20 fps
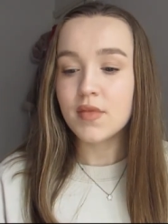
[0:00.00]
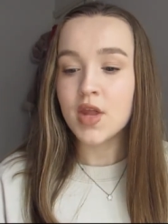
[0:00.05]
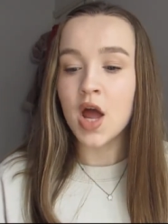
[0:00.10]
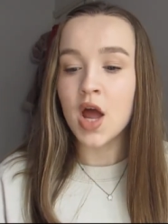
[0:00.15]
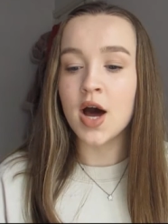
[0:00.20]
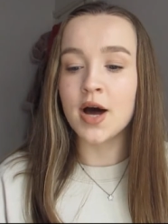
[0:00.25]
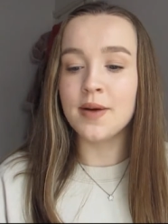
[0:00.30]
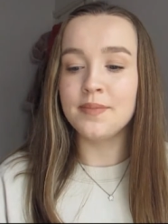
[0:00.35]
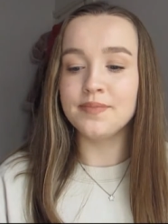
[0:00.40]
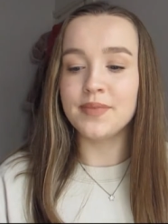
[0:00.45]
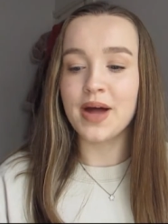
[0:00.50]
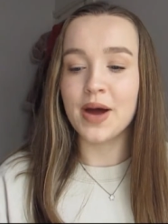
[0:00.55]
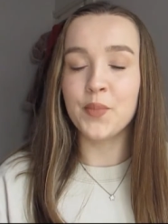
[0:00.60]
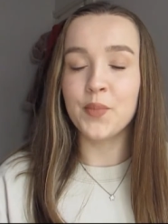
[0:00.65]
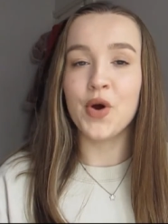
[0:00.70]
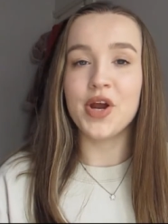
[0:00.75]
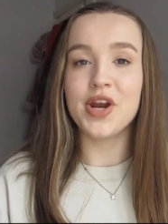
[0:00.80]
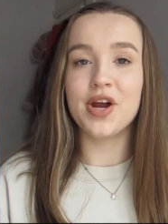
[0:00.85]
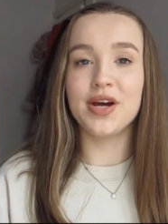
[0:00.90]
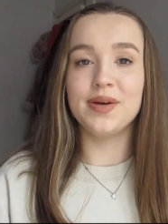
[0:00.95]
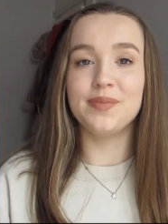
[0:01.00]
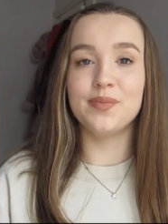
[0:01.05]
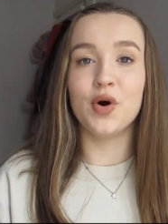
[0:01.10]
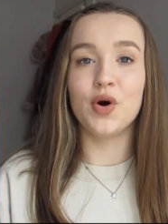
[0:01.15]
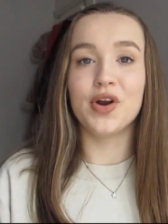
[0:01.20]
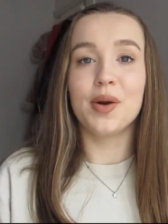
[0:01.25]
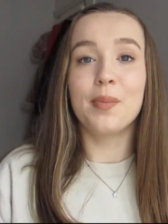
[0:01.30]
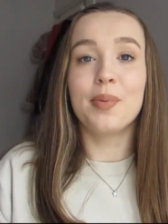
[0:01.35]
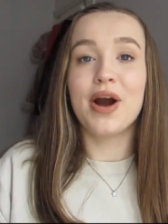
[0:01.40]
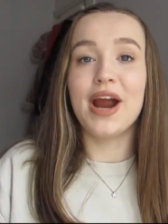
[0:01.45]
And when I'm
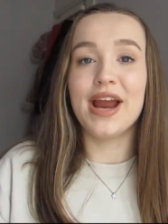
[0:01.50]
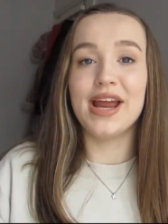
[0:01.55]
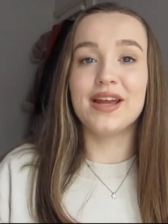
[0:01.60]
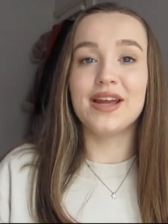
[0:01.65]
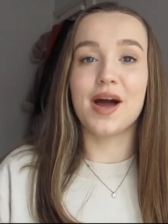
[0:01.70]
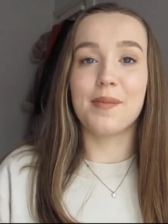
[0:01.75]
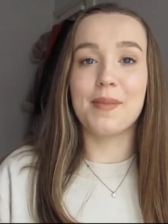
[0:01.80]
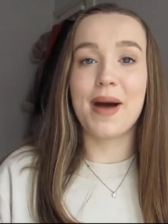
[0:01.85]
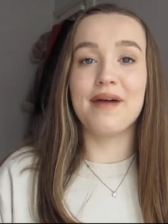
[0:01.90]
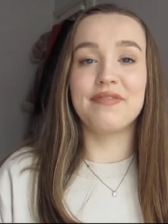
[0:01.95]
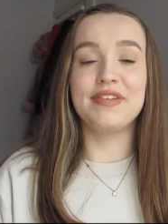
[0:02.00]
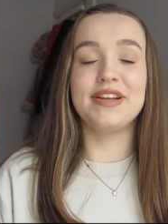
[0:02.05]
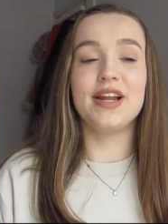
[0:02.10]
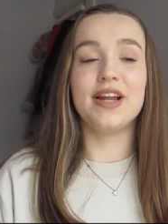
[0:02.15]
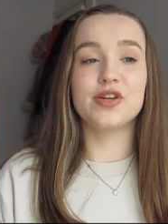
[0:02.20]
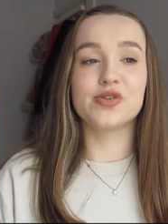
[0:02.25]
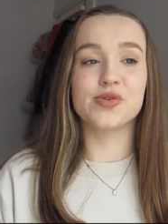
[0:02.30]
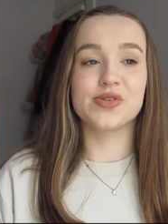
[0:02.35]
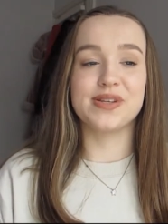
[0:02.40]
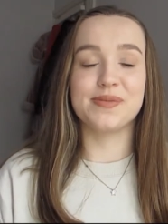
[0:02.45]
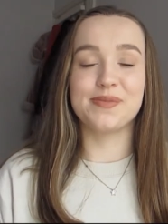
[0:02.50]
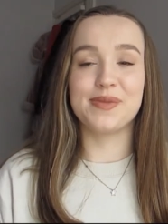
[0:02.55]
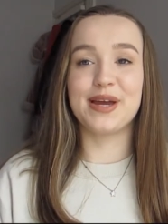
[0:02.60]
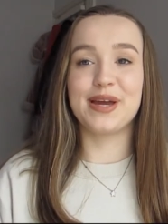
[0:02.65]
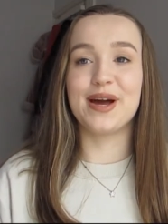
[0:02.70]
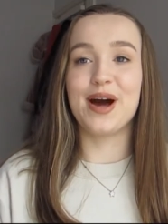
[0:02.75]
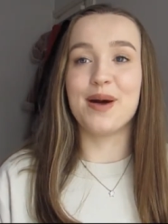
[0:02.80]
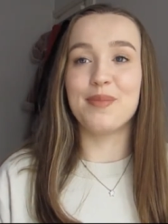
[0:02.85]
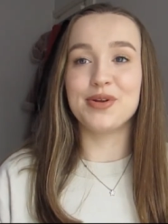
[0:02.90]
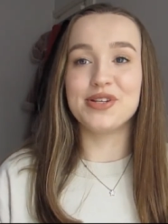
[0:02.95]
on a break, I'm having lunch or
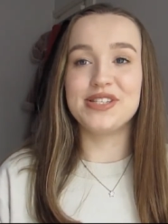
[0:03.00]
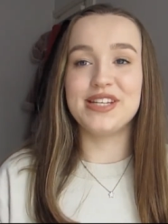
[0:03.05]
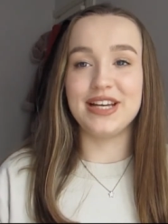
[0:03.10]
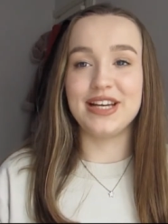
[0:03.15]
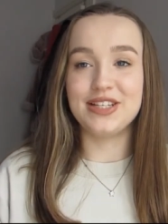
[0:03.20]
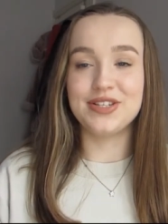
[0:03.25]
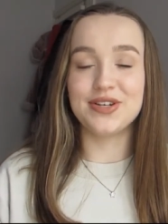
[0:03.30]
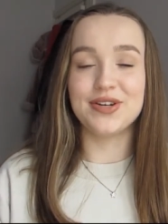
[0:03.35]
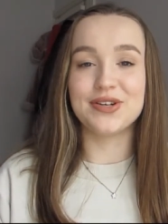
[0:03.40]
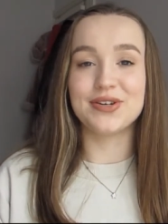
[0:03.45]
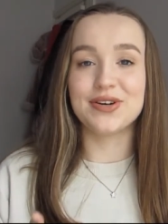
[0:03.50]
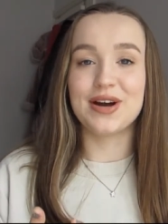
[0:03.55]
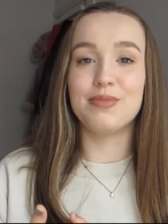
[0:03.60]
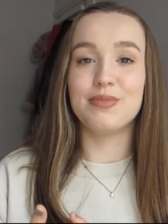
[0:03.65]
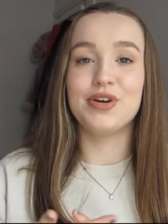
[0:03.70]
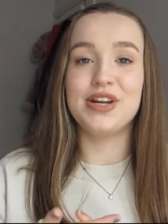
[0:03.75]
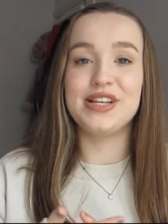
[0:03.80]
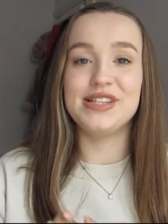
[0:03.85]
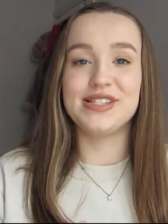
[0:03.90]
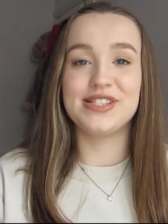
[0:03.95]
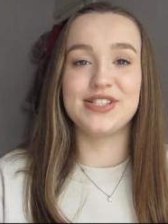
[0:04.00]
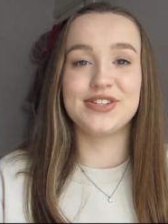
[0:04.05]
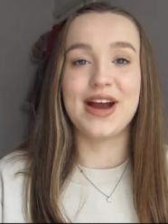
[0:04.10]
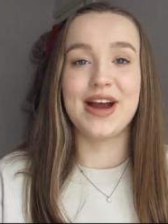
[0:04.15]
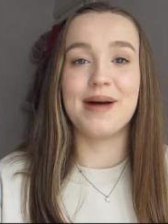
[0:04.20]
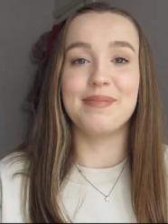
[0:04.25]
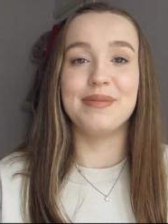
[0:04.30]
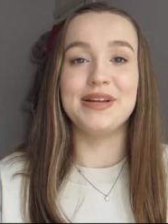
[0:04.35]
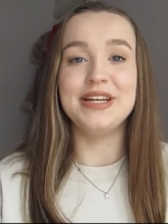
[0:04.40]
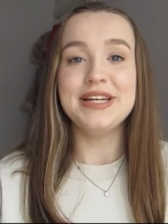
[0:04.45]
something, I'm on TikTok or I'm on
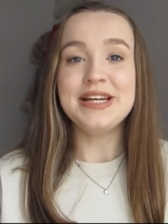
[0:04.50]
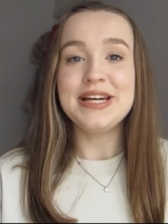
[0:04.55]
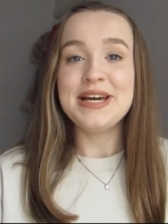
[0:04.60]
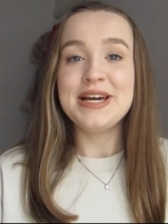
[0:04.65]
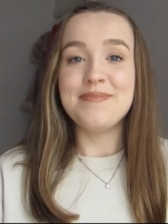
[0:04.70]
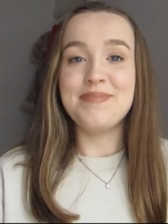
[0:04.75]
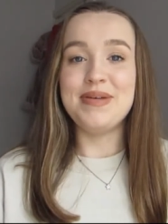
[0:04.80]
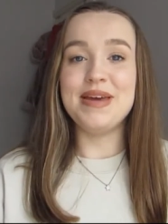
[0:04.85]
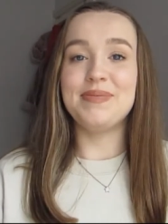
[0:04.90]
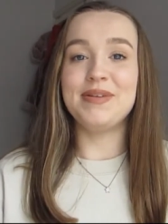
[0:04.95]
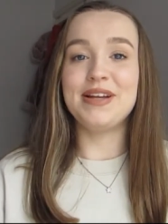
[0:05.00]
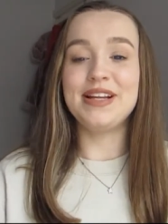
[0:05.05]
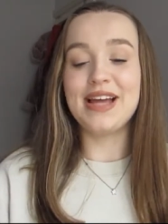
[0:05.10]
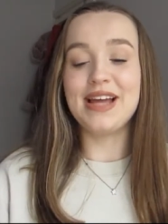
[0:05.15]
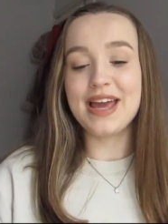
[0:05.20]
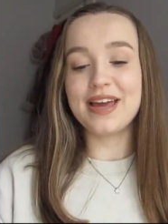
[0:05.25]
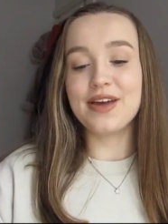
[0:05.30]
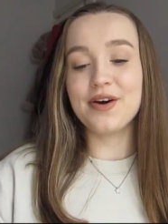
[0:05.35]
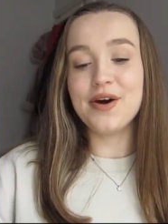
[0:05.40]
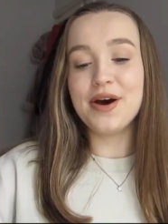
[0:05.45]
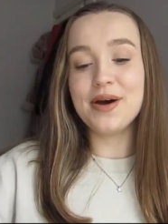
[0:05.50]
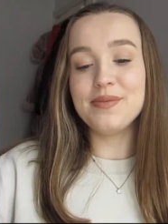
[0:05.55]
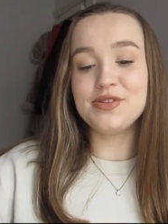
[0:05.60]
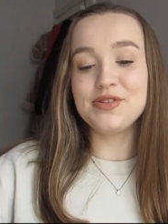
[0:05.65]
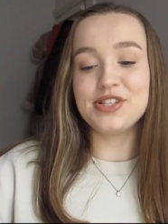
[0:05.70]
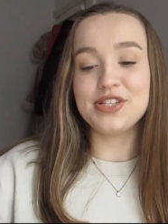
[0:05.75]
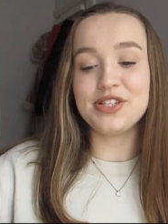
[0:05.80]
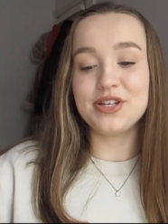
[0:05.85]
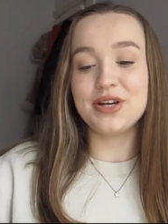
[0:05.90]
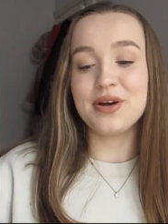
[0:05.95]
Instagram and people are like, oh, I'm
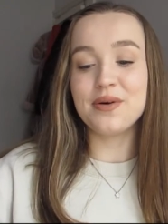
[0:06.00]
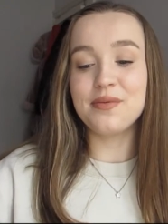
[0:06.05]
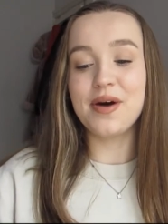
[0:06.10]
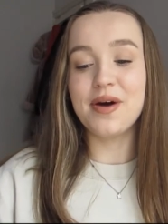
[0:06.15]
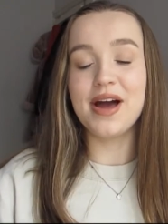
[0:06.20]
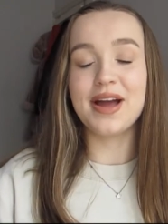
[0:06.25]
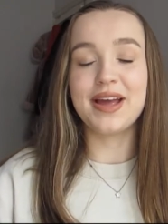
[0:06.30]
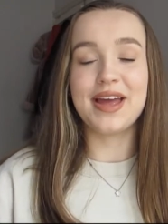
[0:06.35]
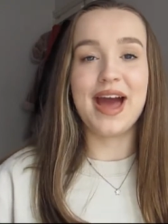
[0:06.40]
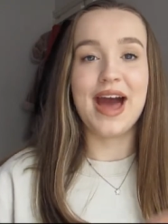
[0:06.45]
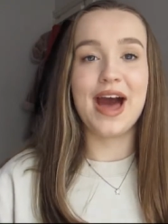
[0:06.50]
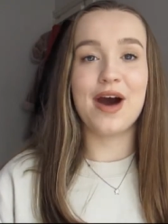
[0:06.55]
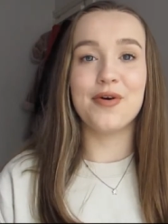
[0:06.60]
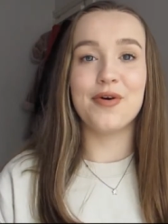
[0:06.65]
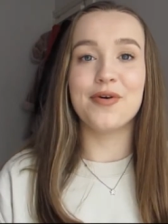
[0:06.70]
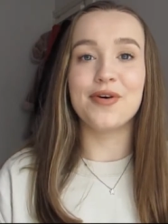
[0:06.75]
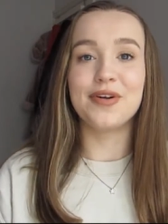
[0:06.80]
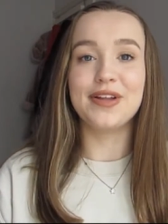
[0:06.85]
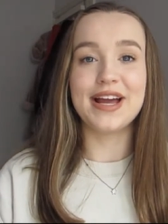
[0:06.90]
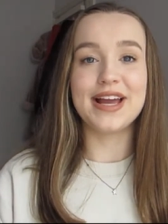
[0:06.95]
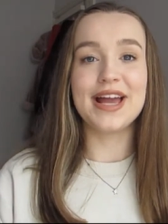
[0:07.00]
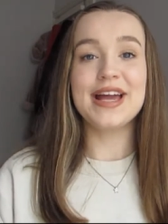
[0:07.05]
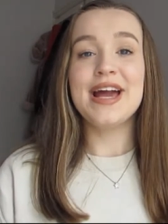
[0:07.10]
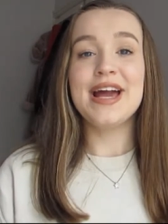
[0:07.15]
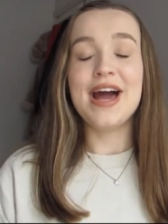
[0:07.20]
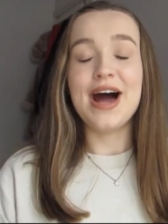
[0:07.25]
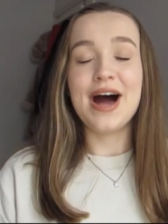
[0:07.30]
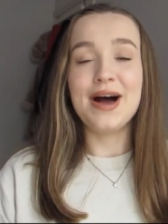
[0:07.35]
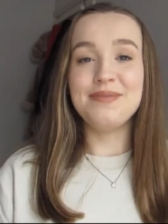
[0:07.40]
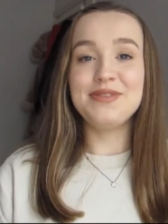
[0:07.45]
just doing a workout, or like,
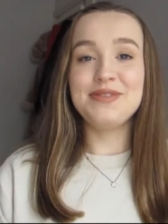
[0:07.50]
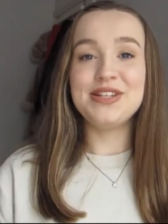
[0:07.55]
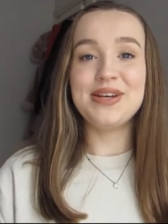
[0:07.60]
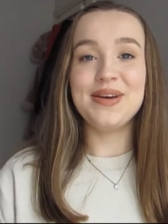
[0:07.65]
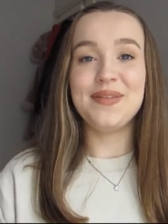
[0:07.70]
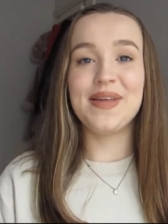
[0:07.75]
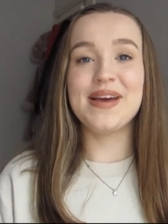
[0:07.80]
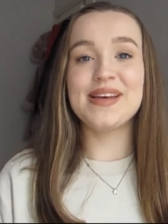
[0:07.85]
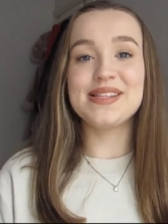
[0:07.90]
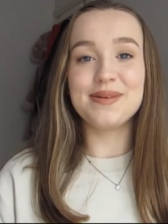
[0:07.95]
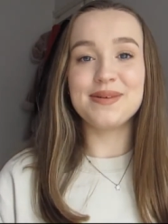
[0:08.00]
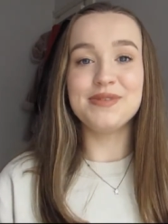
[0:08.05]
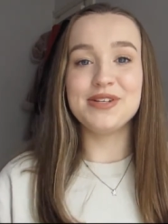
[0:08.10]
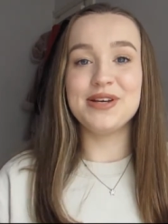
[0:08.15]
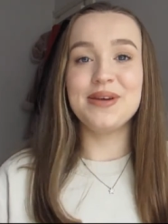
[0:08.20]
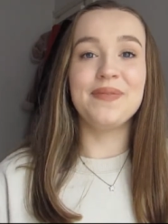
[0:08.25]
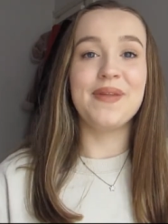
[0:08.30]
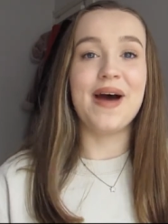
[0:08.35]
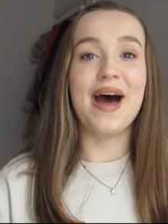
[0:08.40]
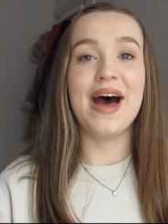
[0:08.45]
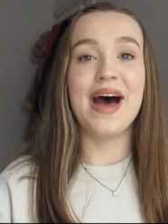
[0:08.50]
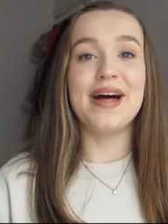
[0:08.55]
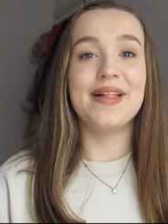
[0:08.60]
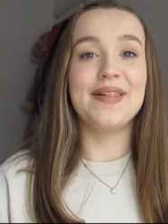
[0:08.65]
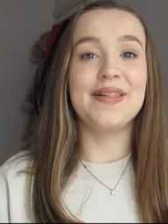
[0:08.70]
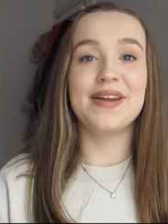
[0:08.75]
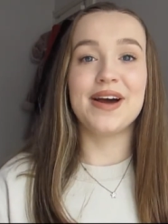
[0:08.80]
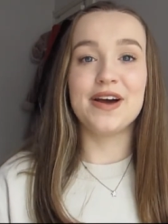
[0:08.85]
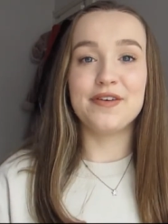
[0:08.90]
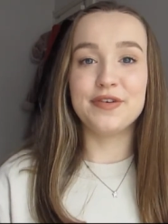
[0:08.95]
I'm doing this, I'm doing that,
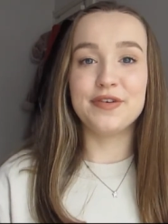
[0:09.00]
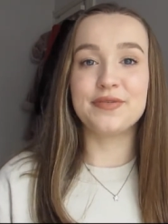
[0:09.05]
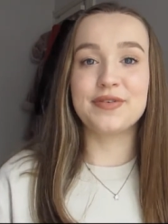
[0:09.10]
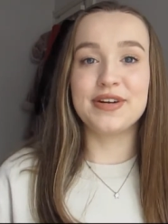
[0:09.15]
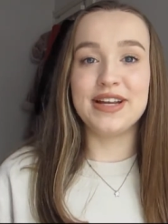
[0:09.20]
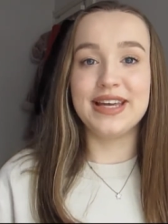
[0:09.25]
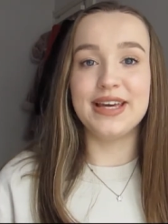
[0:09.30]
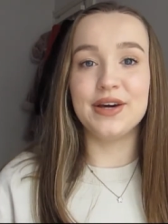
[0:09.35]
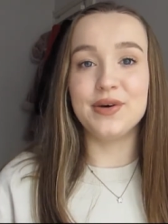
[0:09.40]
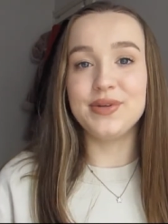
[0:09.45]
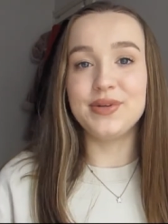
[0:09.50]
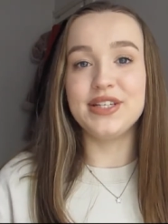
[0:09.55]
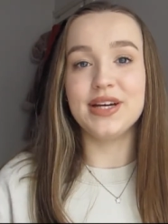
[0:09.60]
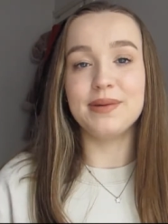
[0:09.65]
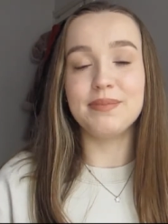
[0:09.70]
and then I feel really guilty.